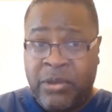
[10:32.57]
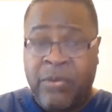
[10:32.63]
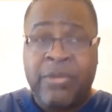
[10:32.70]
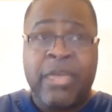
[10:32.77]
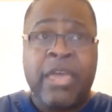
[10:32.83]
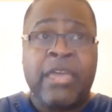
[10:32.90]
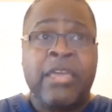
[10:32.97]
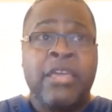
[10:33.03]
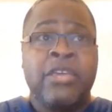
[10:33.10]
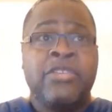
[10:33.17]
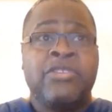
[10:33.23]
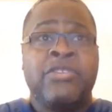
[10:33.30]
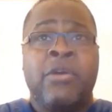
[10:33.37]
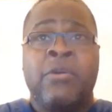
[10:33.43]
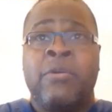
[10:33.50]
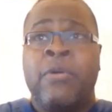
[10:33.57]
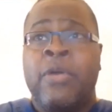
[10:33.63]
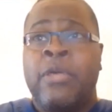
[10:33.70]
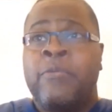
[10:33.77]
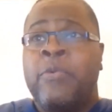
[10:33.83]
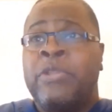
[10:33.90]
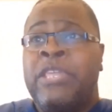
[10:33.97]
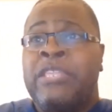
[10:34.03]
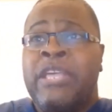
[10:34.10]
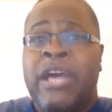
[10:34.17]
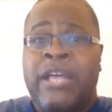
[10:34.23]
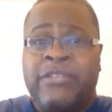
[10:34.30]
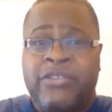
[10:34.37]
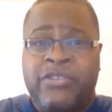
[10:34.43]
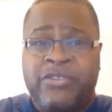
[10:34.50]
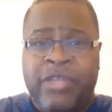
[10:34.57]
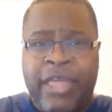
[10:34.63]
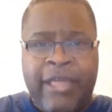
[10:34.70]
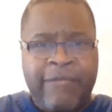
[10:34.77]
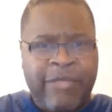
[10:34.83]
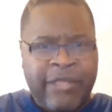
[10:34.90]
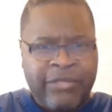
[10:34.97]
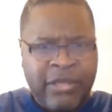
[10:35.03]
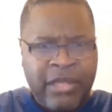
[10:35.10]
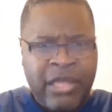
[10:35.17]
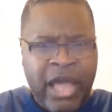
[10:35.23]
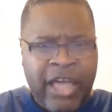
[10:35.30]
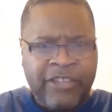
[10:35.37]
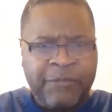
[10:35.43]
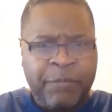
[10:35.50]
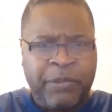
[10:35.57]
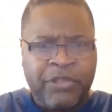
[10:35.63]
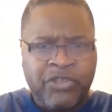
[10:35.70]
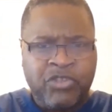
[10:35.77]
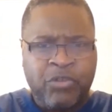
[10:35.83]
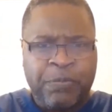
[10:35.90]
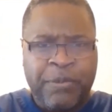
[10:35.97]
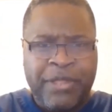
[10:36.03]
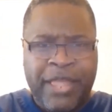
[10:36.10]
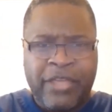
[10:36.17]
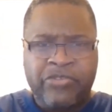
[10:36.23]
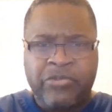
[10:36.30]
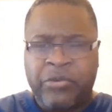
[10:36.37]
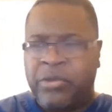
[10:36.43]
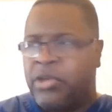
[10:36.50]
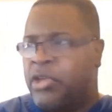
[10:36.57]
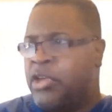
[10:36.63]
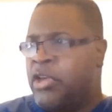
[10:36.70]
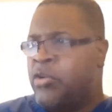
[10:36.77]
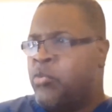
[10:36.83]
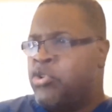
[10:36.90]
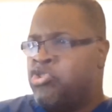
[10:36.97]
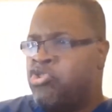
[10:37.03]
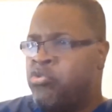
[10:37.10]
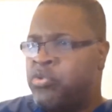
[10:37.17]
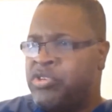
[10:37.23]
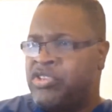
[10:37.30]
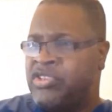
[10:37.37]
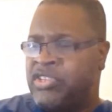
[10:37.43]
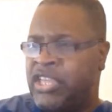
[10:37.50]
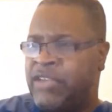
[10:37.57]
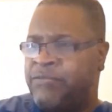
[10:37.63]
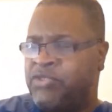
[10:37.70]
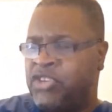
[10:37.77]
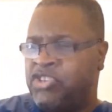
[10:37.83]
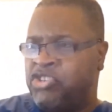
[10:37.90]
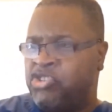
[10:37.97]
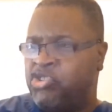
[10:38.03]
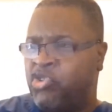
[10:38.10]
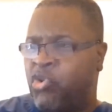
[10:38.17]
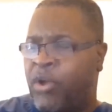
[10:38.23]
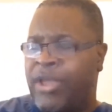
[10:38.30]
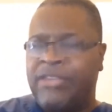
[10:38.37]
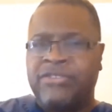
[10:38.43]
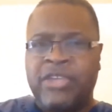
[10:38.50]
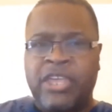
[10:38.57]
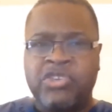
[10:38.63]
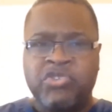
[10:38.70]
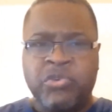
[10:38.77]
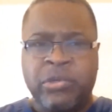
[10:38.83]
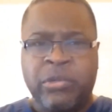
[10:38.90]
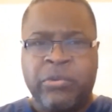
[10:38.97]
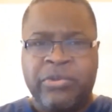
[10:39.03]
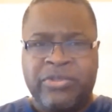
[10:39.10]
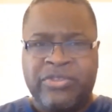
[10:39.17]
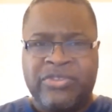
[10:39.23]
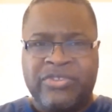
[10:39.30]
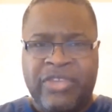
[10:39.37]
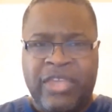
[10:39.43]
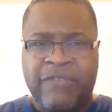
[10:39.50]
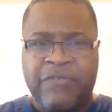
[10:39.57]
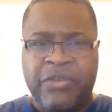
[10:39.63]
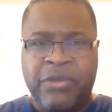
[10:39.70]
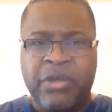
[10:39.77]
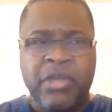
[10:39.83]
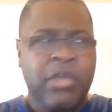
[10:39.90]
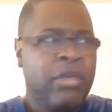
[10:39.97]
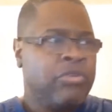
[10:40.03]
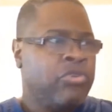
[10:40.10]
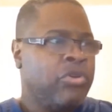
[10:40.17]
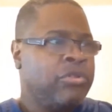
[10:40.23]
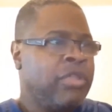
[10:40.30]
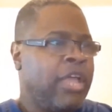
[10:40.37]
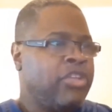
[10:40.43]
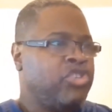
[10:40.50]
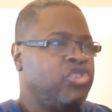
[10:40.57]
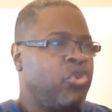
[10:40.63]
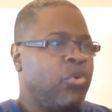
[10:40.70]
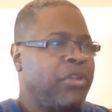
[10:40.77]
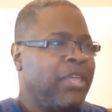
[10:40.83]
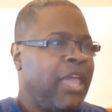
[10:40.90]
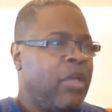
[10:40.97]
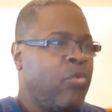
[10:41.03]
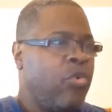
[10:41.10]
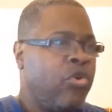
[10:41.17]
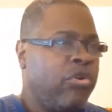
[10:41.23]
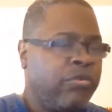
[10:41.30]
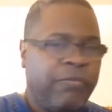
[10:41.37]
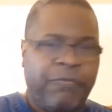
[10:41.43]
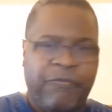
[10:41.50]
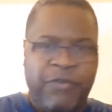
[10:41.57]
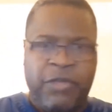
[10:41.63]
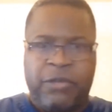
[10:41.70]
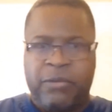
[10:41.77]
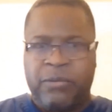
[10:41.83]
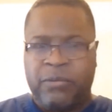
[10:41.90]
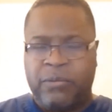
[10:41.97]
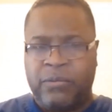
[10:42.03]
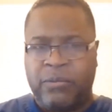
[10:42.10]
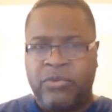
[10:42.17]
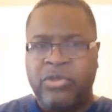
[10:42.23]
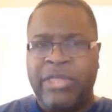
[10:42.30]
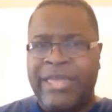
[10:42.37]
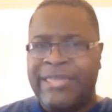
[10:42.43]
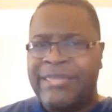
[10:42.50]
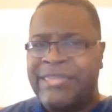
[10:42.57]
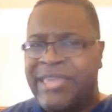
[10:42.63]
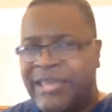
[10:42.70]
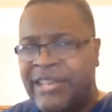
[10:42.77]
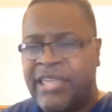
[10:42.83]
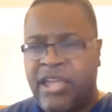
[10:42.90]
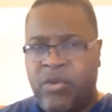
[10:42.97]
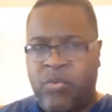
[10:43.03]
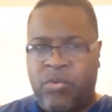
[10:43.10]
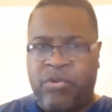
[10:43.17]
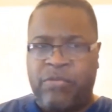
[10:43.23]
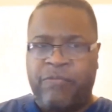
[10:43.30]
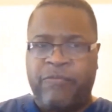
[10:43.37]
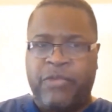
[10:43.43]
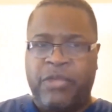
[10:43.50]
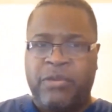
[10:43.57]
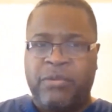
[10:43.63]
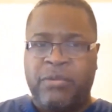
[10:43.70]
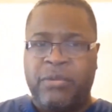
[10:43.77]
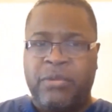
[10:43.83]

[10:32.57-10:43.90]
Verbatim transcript: Okay, so we need to understand that the gospel is supernatural when you receive Jesus Christ as your Lord and Savior, you're not joining a worldview. You're not getting a worldview.